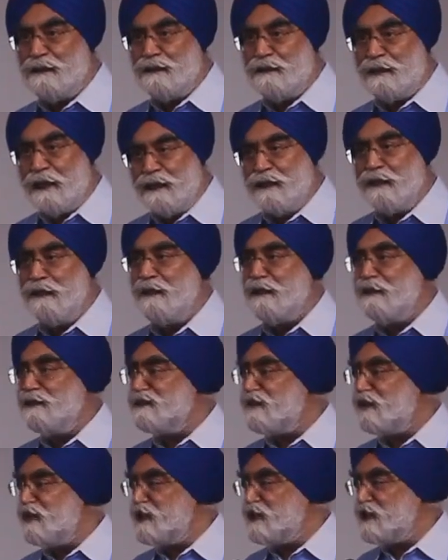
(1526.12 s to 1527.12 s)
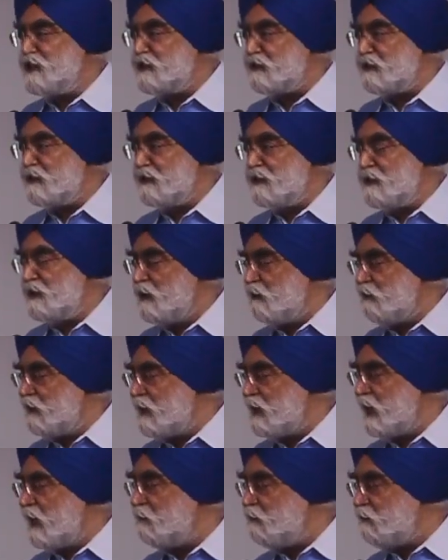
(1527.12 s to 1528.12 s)
Take an illustration.
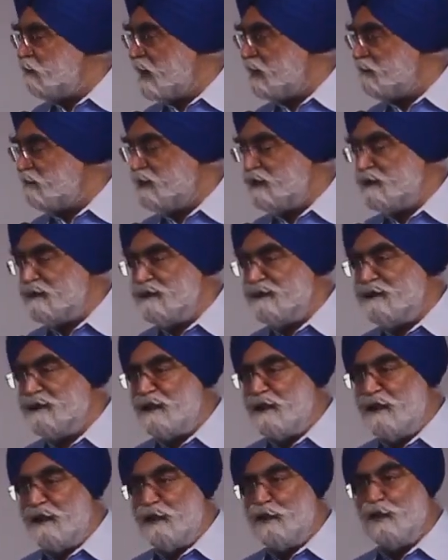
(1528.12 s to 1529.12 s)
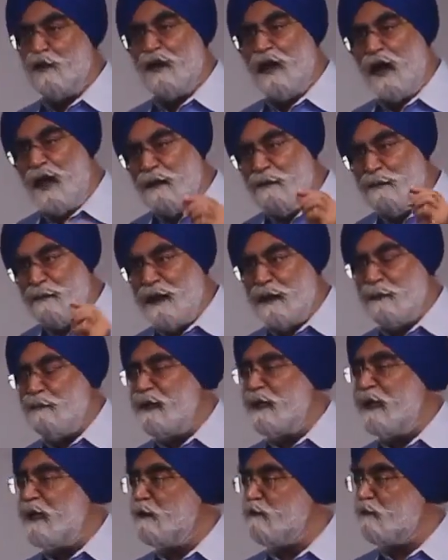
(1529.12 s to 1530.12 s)
When I'm 5 years, you can't make
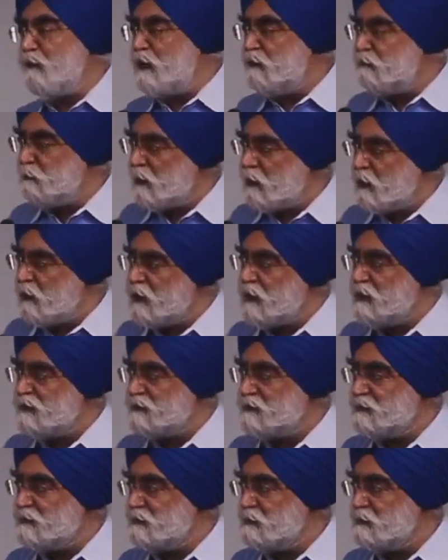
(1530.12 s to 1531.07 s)
me eat 5 parothas.